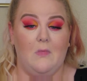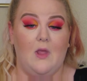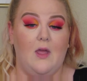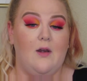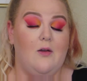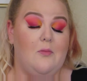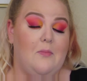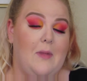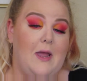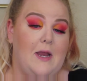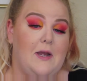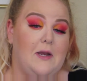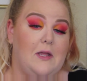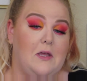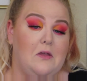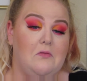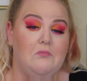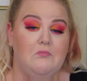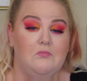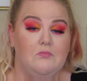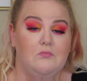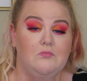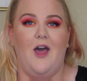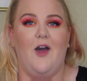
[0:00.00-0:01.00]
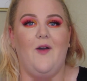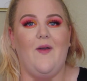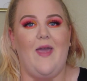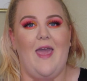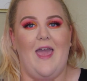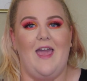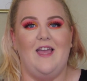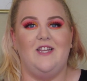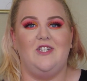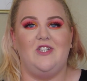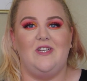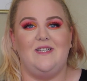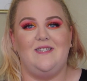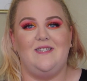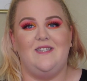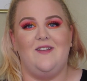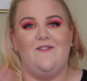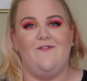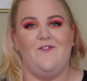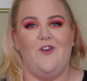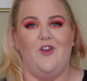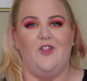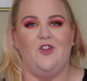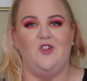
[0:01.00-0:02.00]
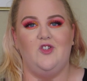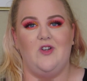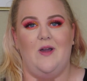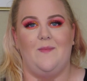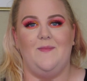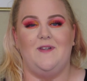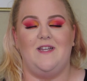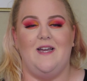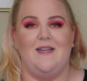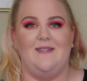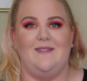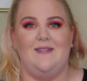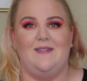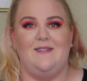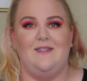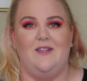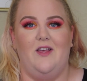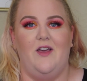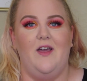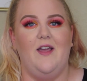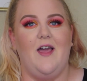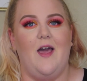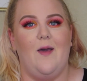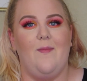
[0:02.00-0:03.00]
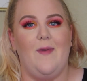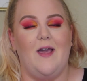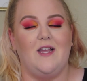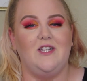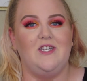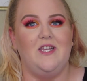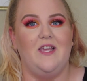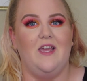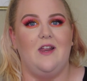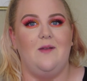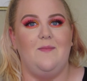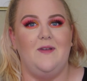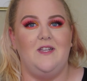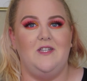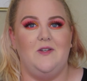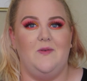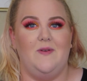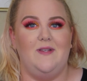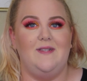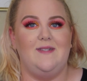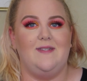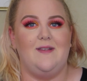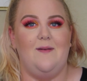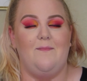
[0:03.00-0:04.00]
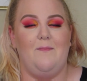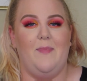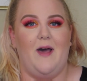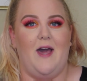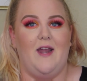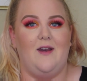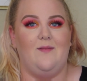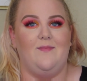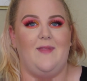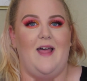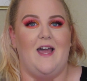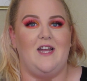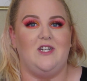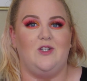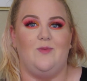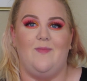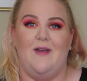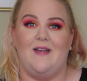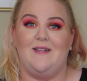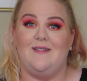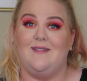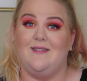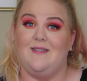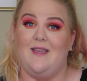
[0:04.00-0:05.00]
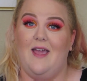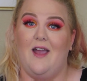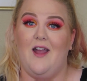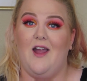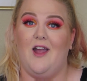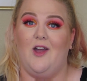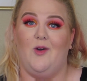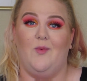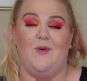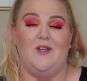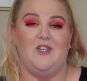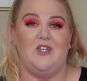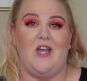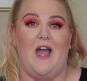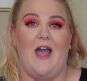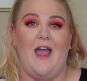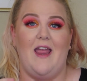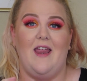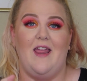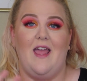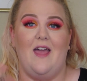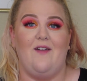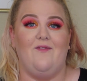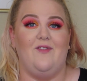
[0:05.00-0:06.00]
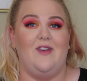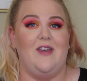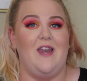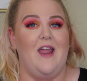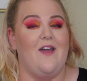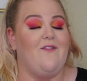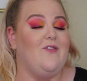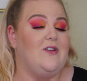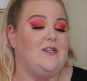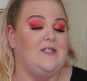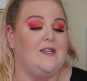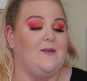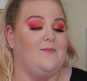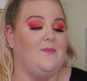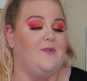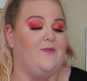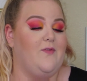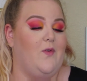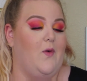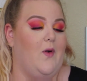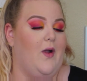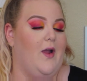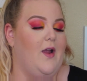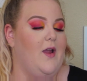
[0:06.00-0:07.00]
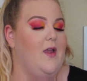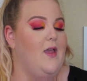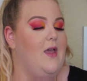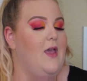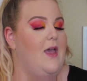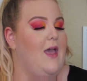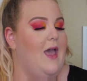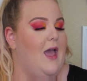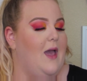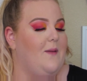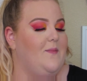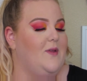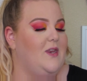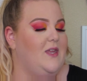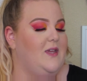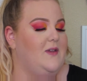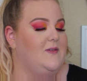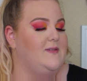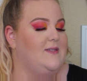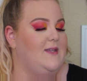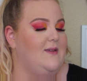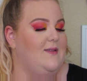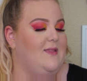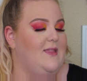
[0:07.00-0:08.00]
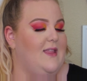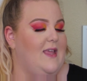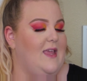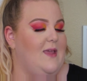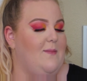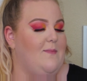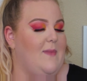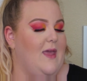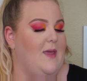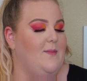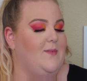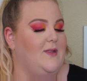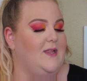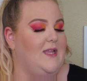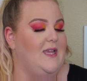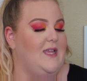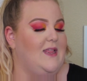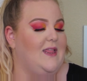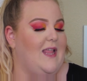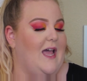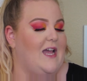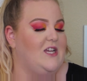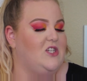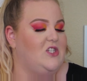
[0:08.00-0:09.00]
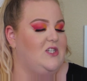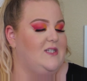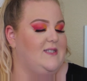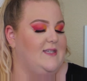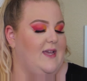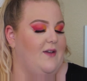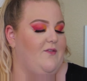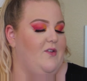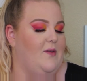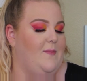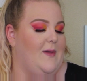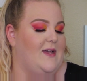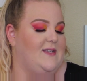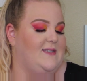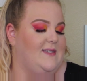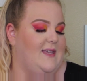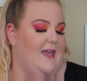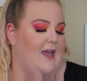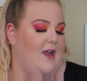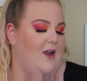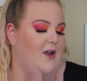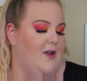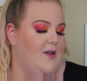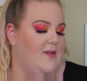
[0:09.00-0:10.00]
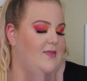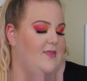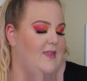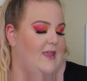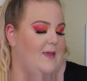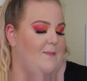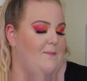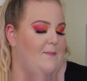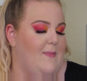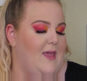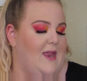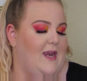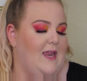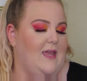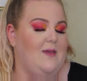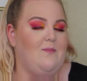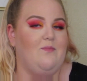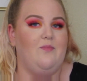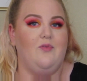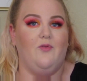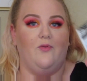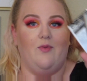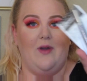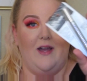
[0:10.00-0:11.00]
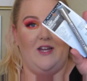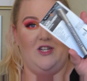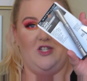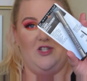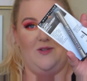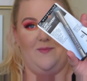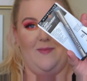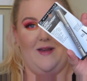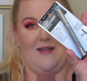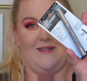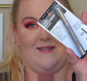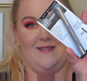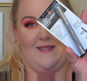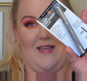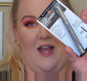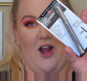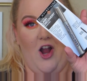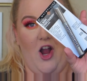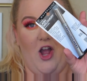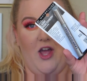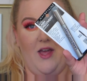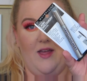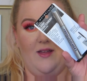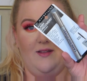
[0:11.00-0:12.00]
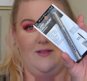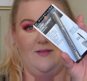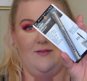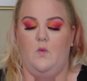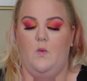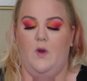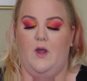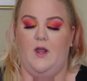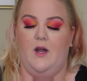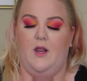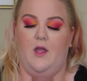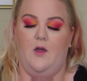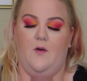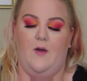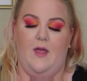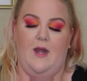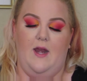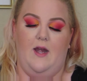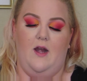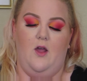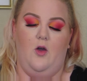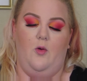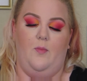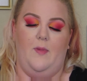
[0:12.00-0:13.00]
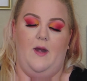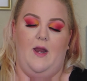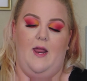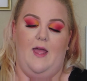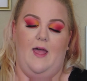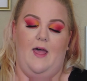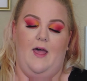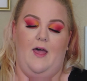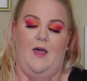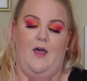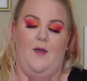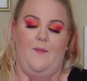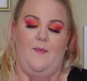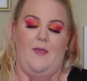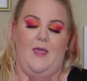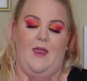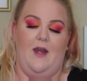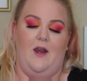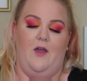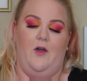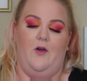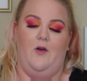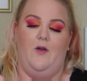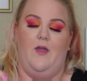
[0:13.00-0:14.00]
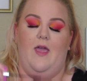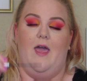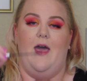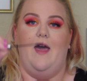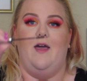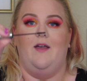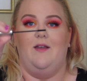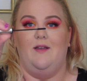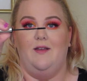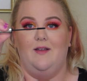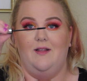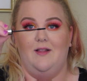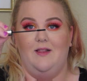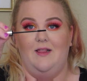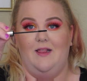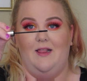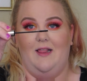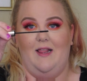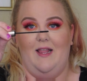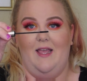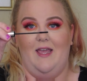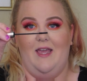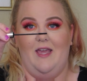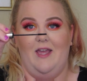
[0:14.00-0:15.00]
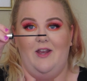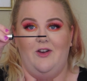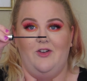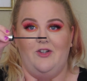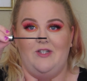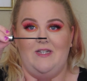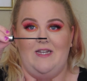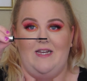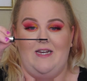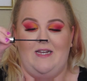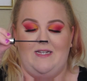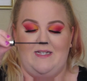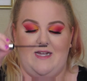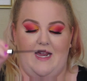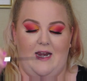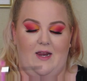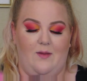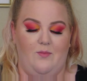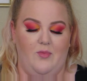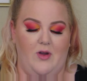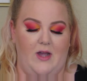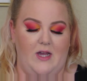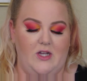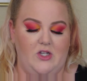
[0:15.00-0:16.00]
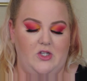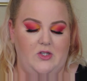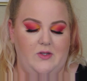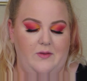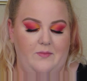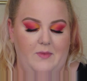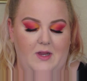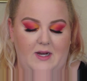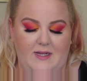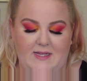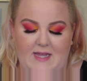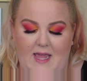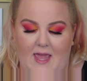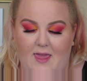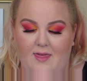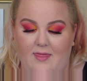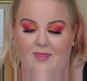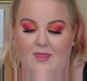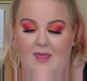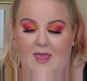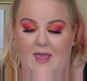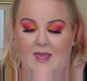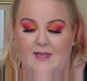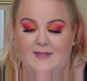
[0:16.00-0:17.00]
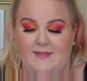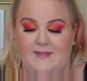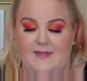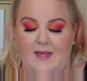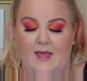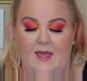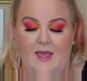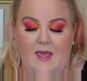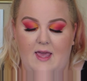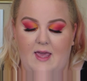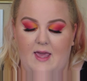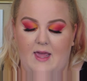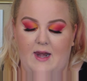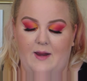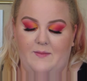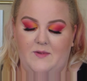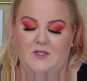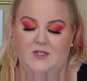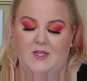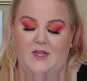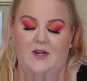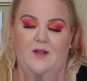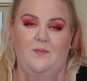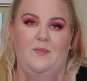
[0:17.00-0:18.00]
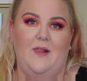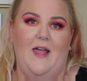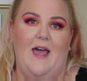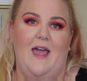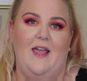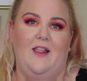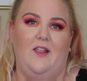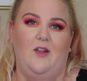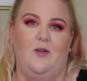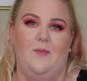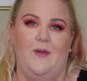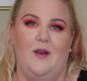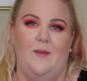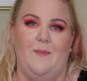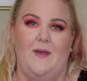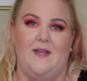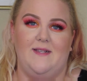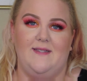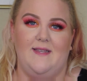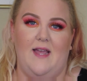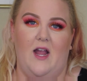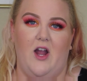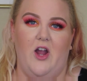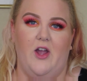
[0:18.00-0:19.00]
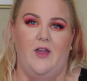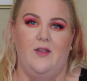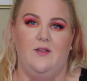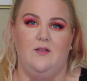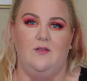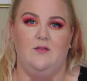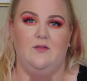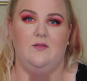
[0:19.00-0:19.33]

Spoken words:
I don't mind it. Okay, and just to further dramatize this look, I'm actually going to be doing some bottom lash mascara, which I have never done before. I'm going to be using the Maybelline Lash Discovery Mascara, the Mini Brush Mascara. We're going to go ahead and open it up, and oh yeah, little teeny tiny brush. So I'm going to take this, and I'm just going to apply a little bit of mascara.